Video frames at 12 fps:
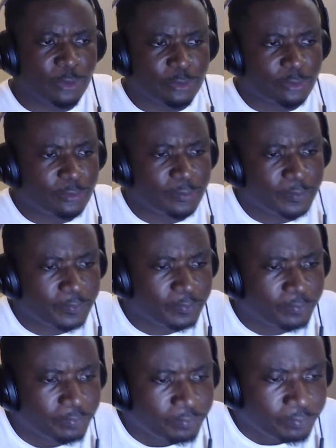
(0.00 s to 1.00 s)
How can a
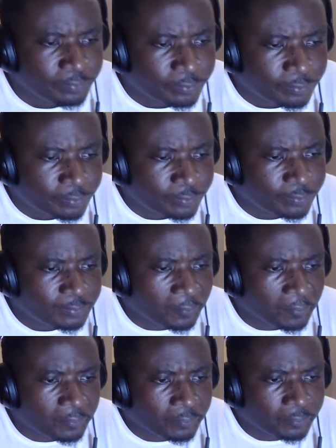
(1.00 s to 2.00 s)
child save us
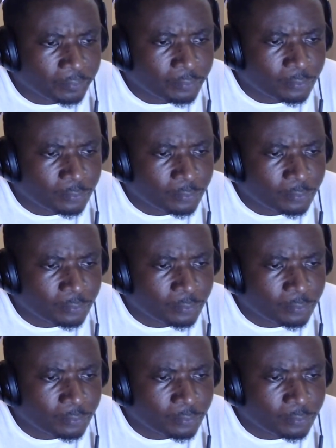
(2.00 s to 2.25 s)
all